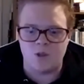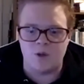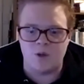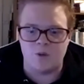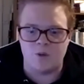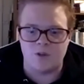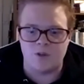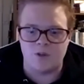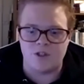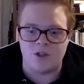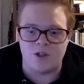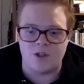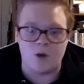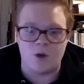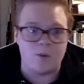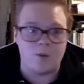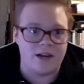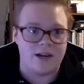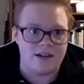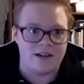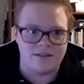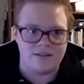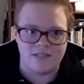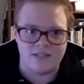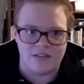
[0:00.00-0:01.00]
it were so
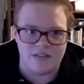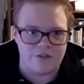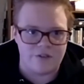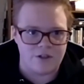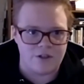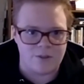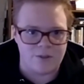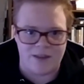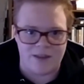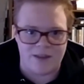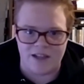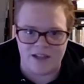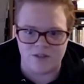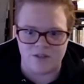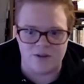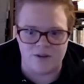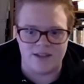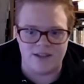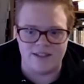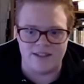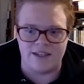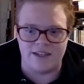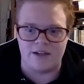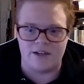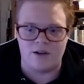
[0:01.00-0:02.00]
many diverse bands,
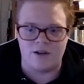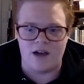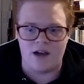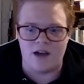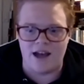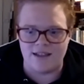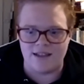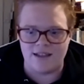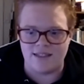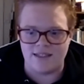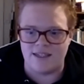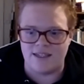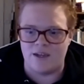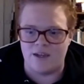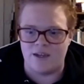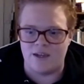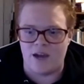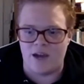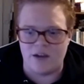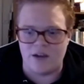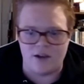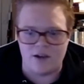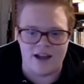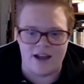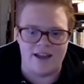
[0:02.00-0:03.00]
right? Like, you know, Ozzy,
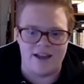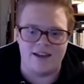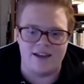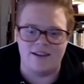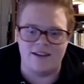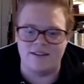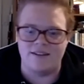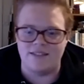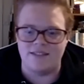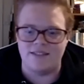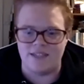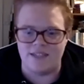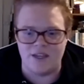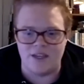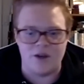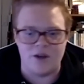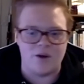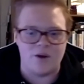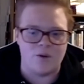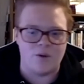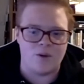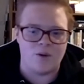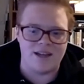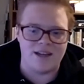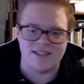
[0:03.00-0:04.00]
Quiet Riot,
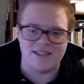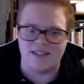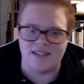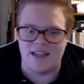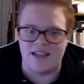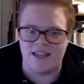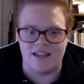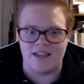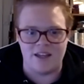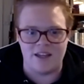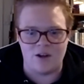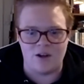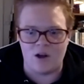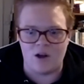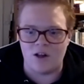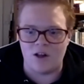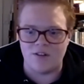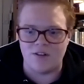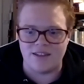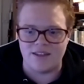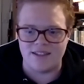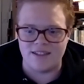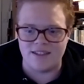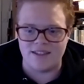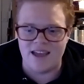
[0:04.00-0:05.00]
Dio, Whitesnake, you know, all
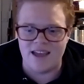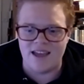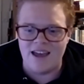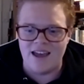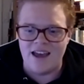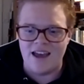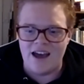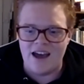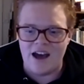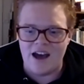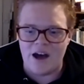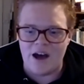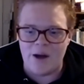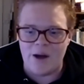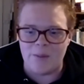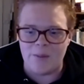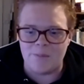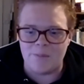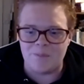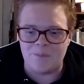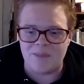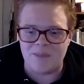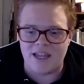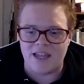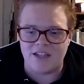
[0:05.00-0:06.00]
these.
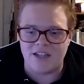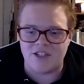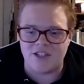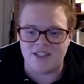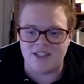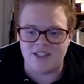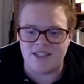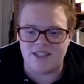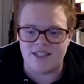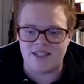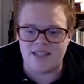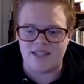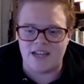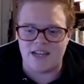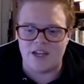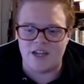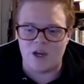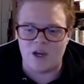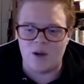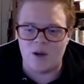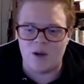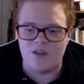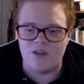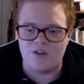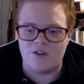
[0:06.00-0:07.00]
And she says, I
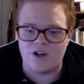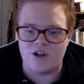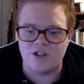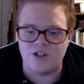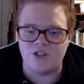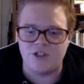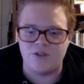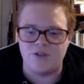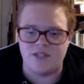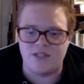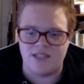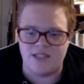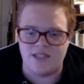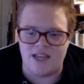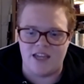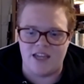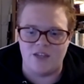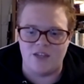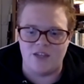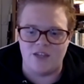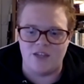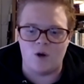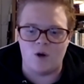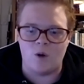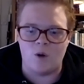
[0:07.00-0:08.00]
know I've heard you say
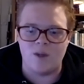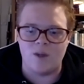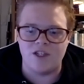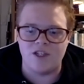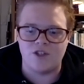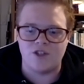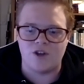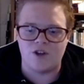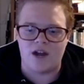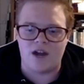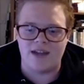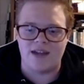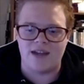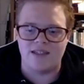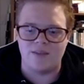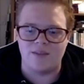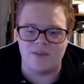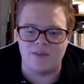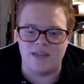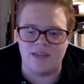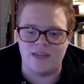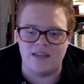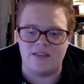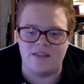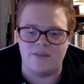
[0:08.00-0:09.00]
you always try to
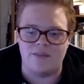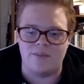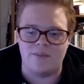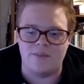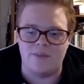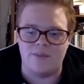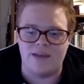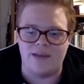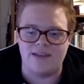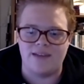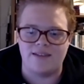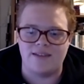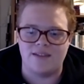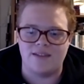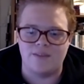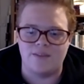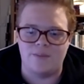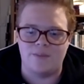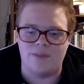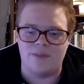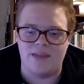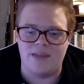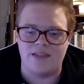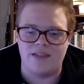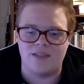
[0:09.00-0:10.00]
be the best
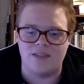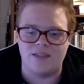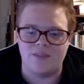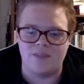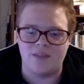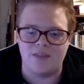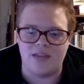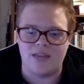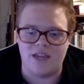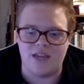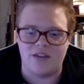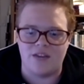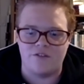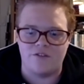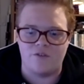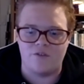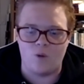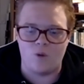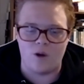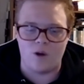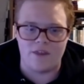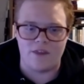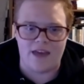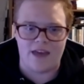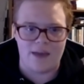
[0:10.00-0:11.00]
bass player
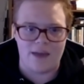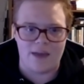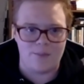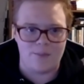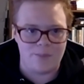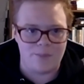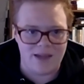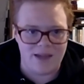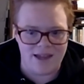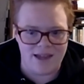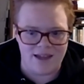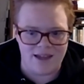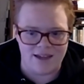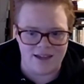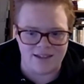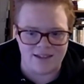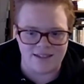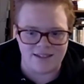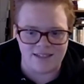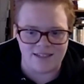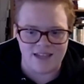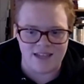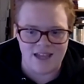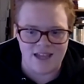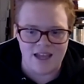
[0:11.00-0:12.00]
for that band.